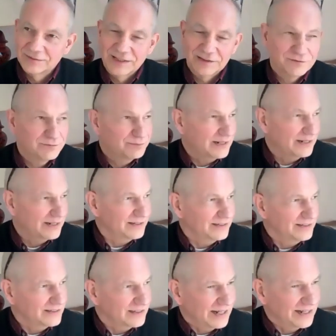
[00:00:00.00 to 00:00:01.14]
one of
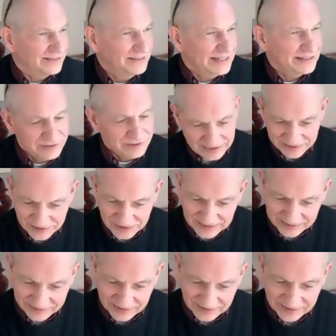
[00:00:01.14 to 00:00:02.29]
my ideas is
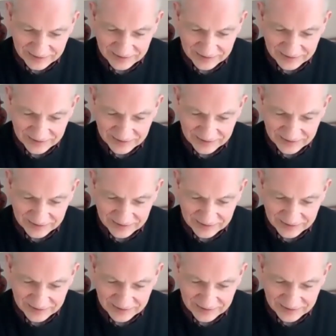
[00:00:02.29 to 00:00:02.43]
that